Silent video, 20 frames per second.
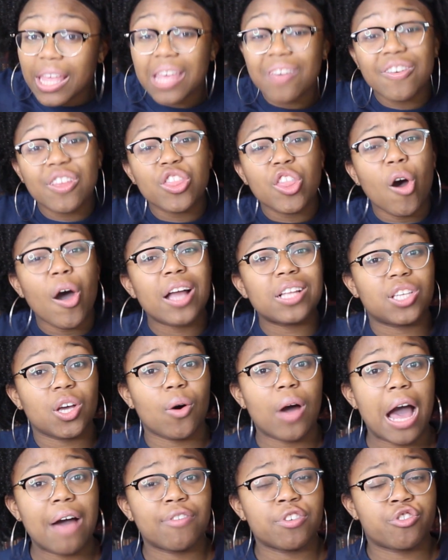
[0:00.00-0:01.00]
even though I
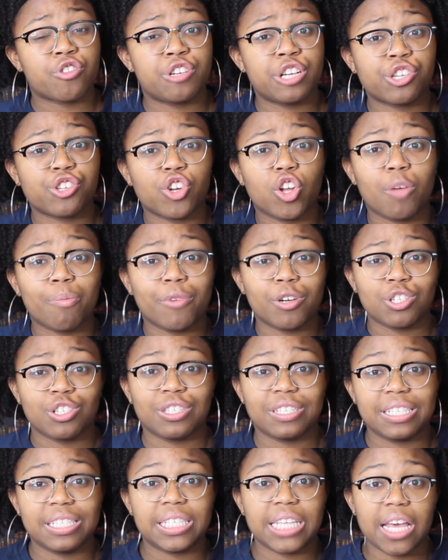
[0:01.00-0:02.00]
don't have a traditional
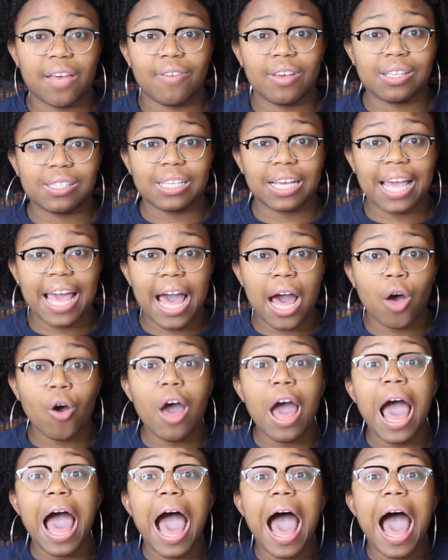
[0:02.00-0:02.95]
emergency savings account,